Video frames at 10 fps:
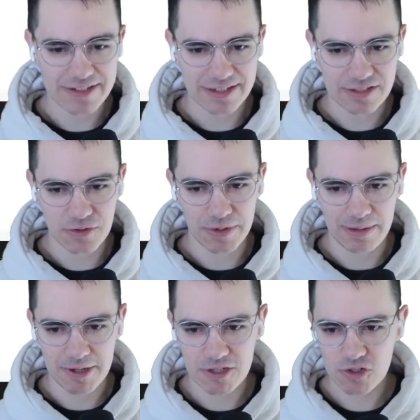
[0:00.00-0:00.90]
it to an
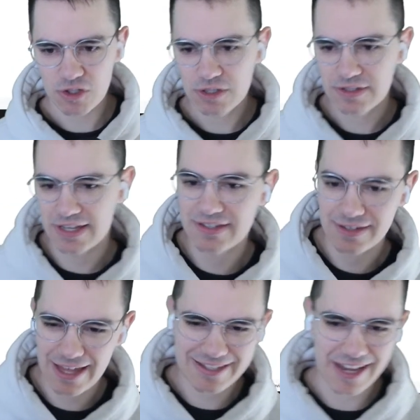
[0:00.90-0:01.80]
image. So
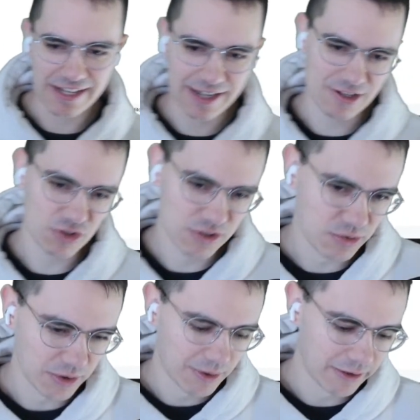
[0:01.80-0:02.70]
that's kind of dangerous. We
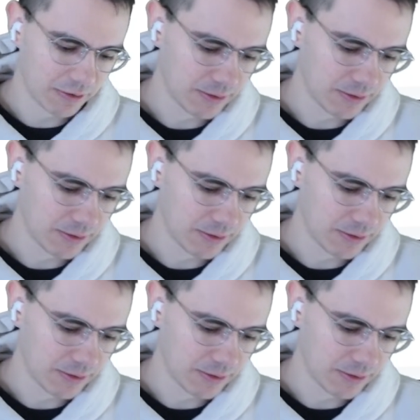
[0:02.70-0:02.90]
don't want to